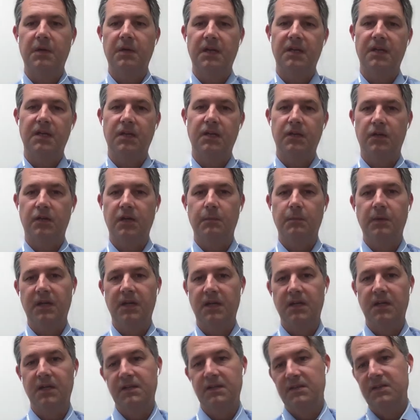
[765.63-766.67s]
and then you can make
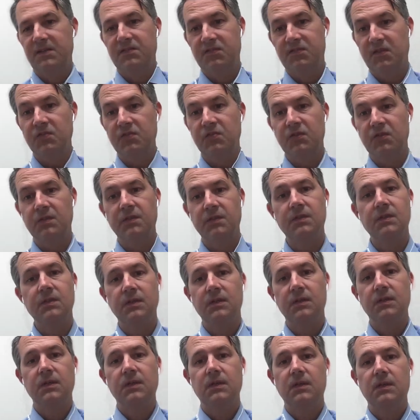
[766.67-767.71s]
a decision
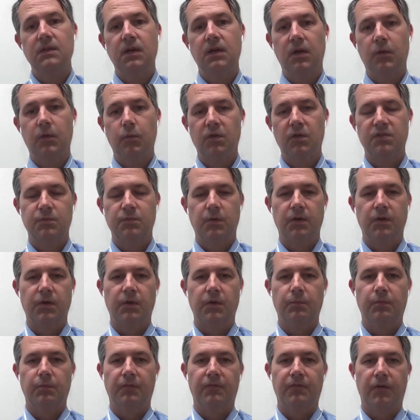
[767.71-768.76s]
on which one you
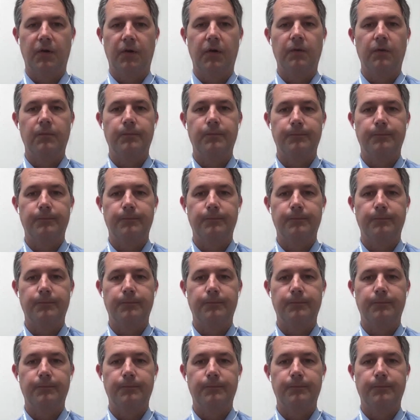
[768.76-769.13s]
prefer.